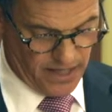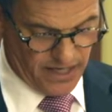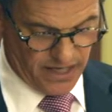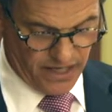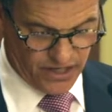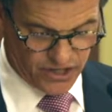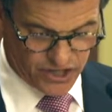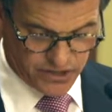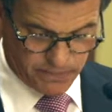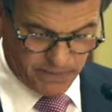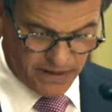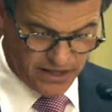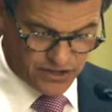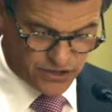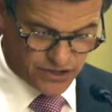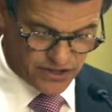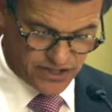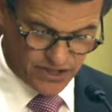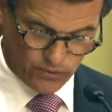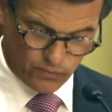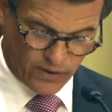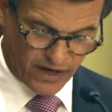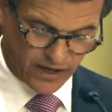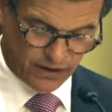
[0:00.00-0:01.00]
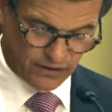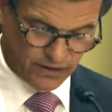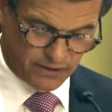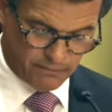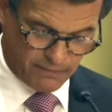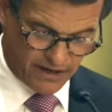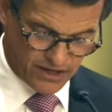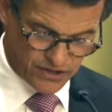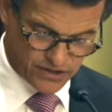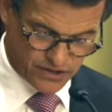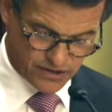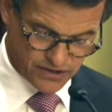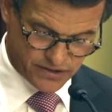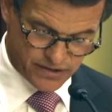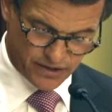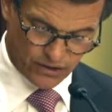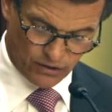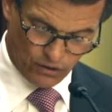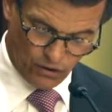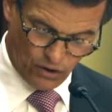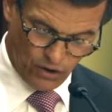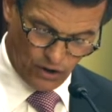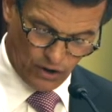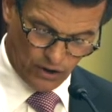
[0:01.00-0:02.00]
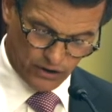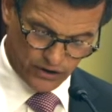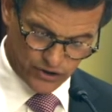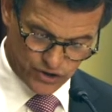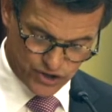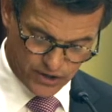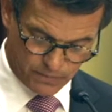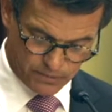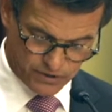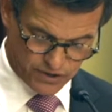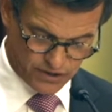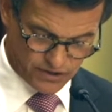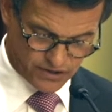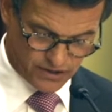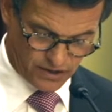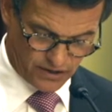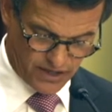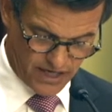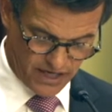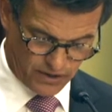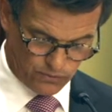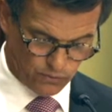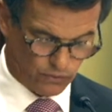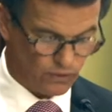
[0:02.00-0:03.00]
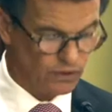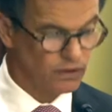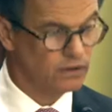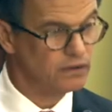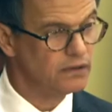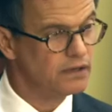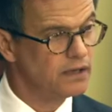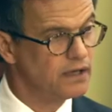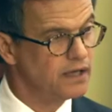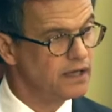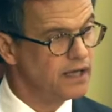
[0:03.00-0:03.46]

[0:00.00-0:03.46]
In his speeches, he regularly mentions that all Egyptians are equal